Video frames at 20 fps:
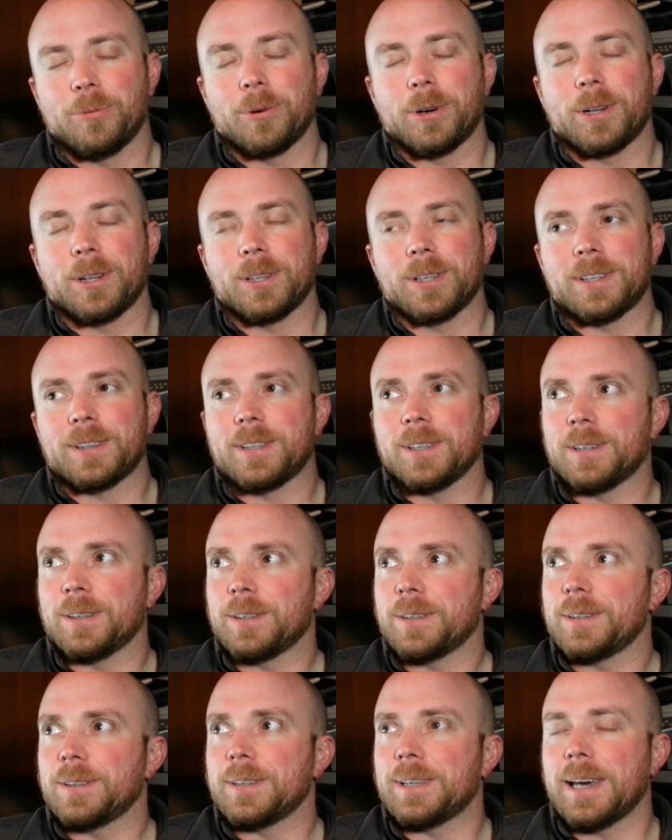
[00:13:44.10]
want to let
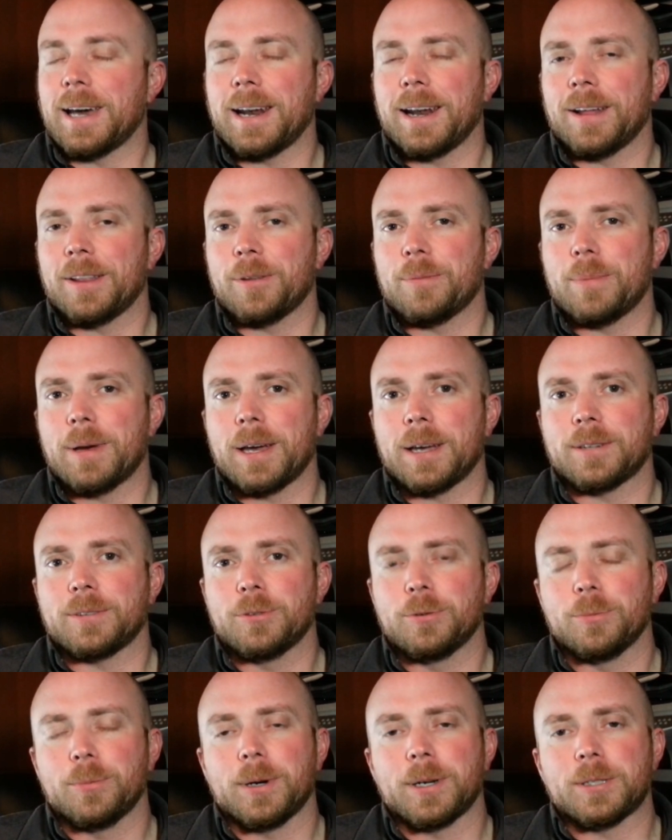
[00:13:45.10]
the cat out of the bag
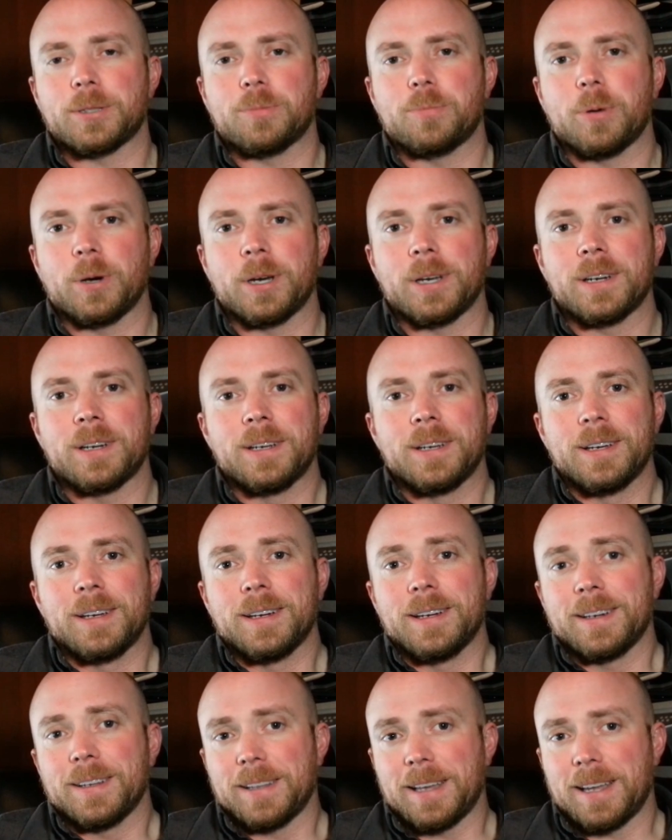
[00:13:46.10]
too much, but
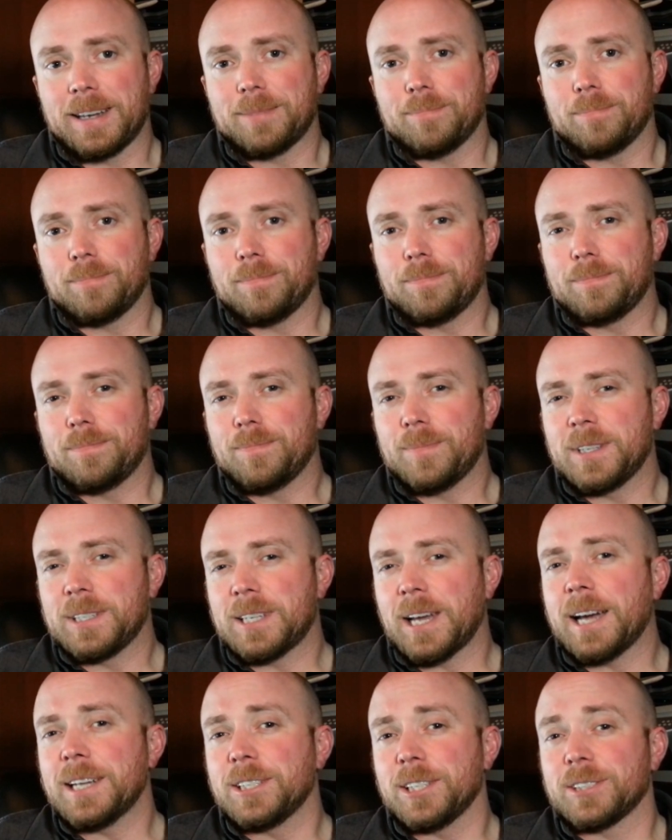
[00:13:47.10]
that the
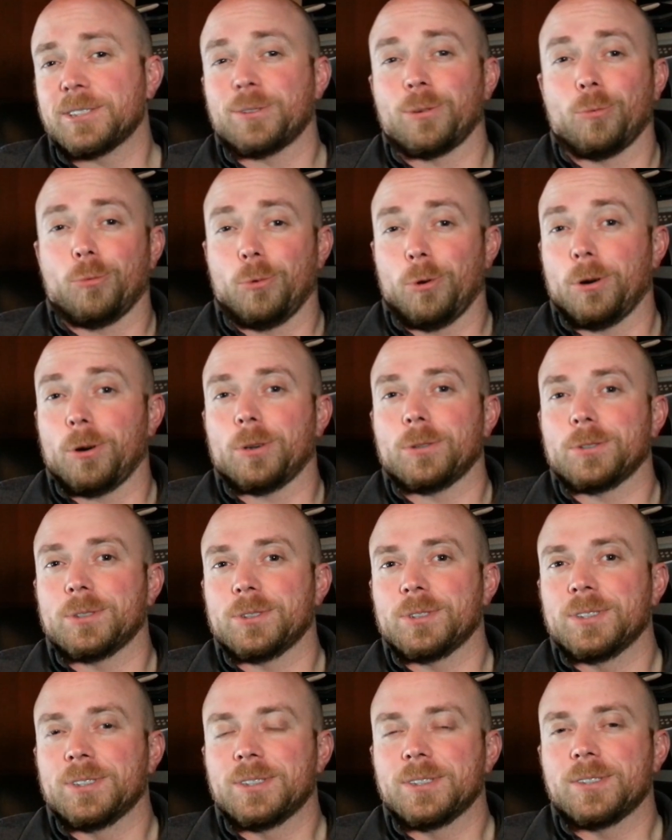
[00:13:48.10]
digester
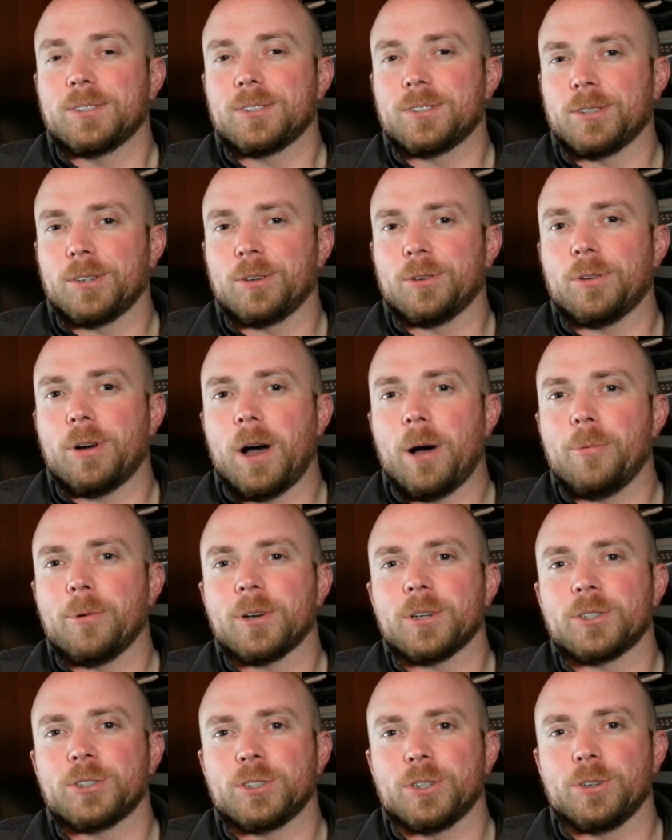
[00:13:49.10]
works. So I
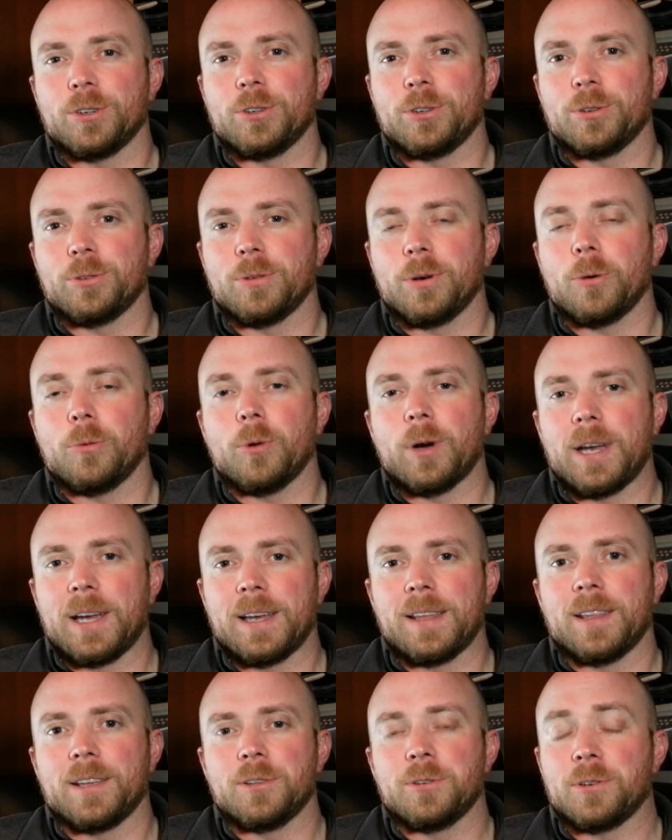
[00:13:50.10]
want to show you a
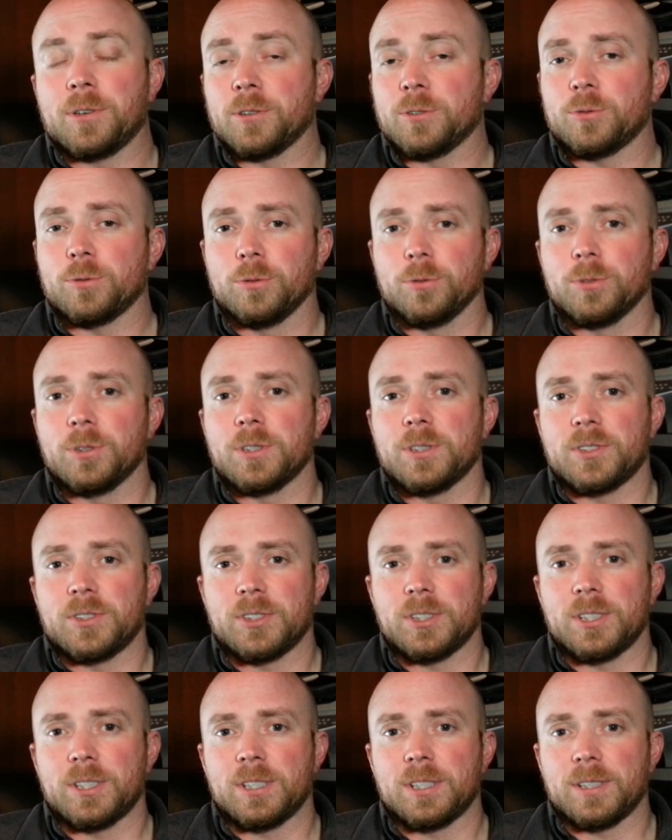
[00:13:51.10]
way that you can truly
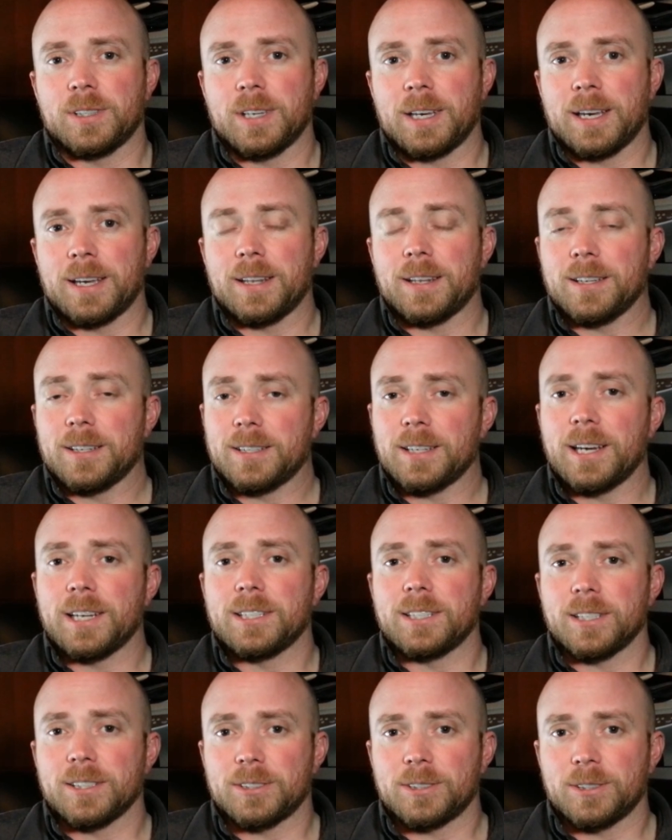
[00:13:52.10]
see that the
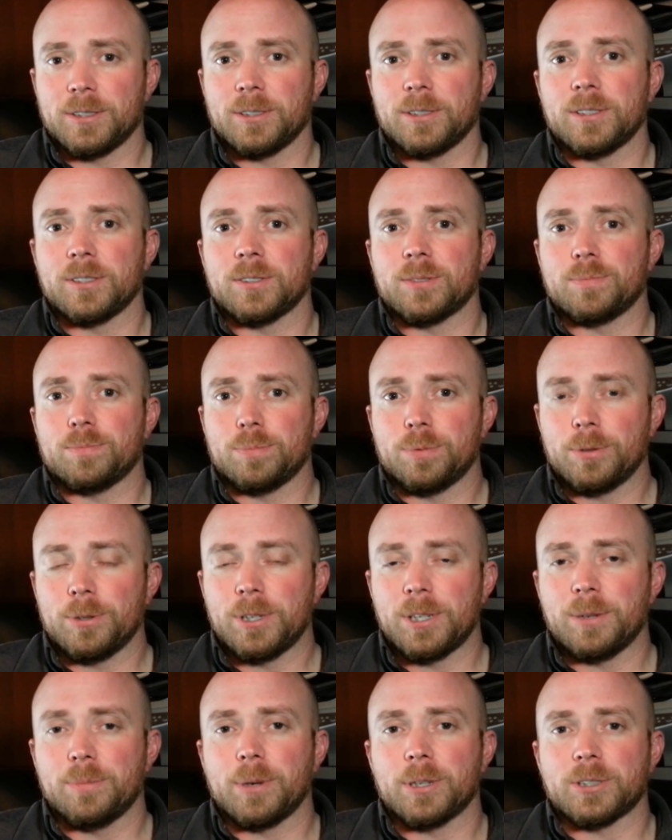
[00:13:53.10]
digester is
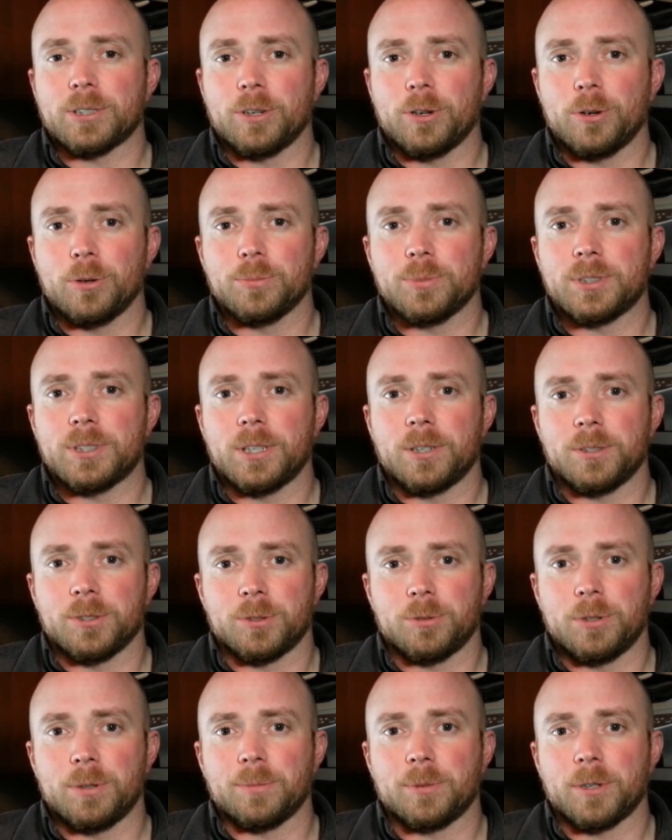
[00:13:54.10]
pretty much a
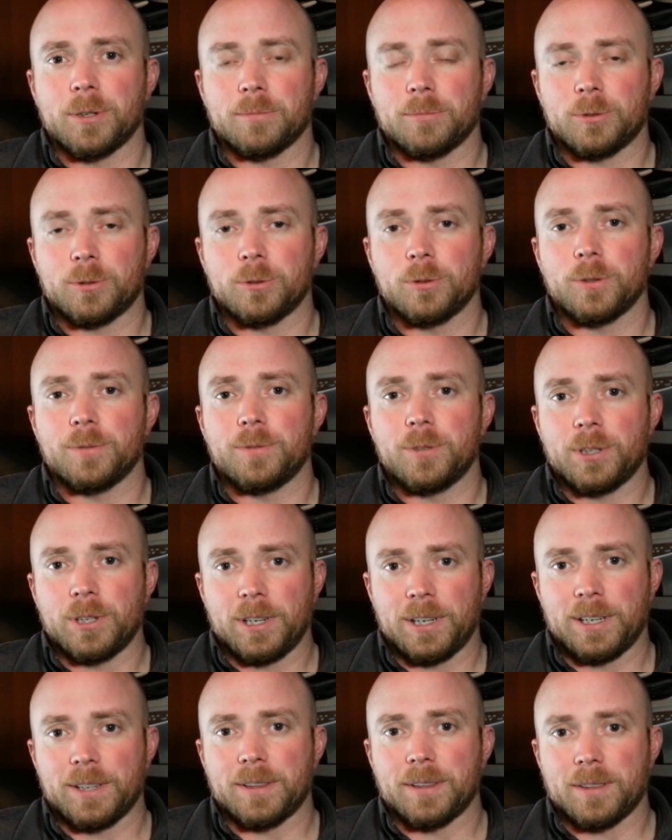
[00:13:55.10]
homesteader's dream come true if you
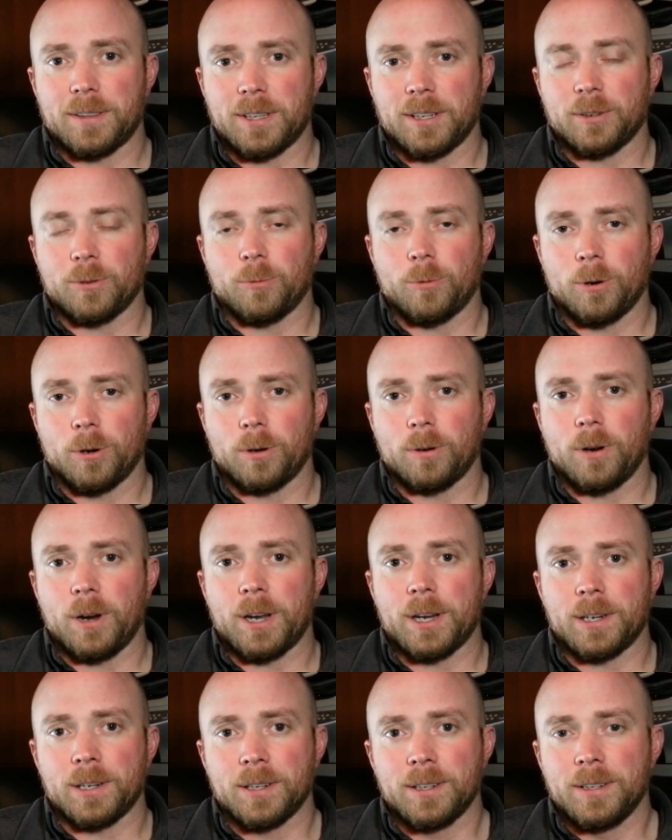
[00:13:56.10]
can get the thing to work
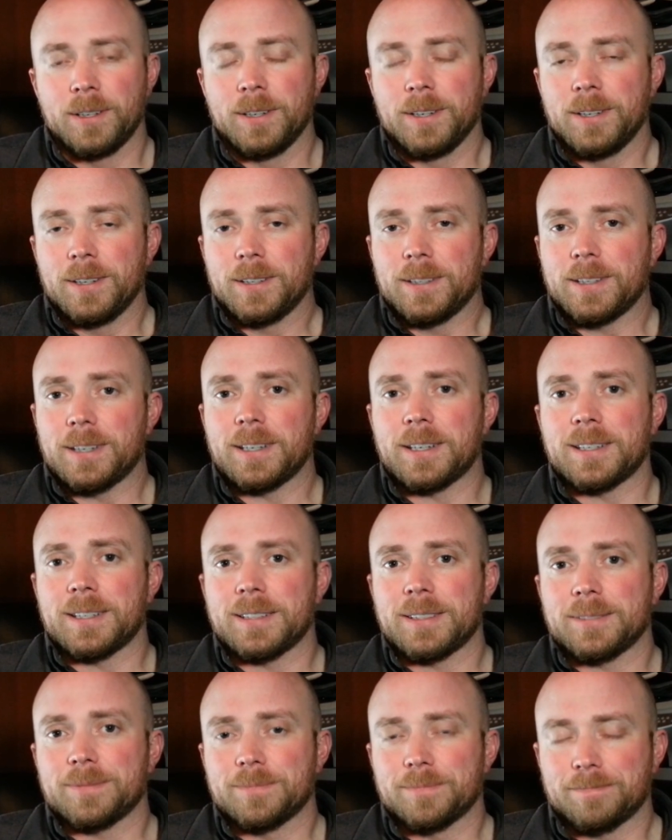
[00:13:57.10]
right.
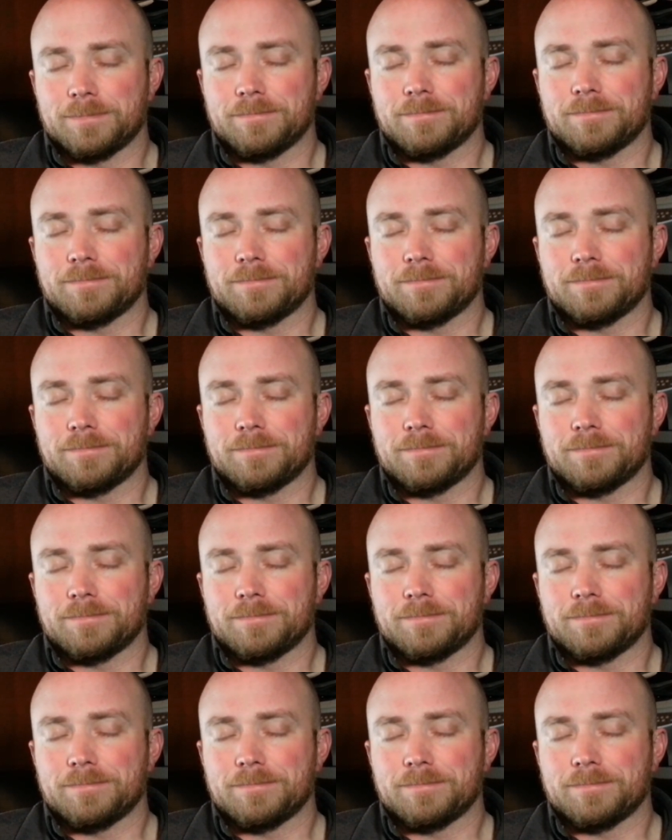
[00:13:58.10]
And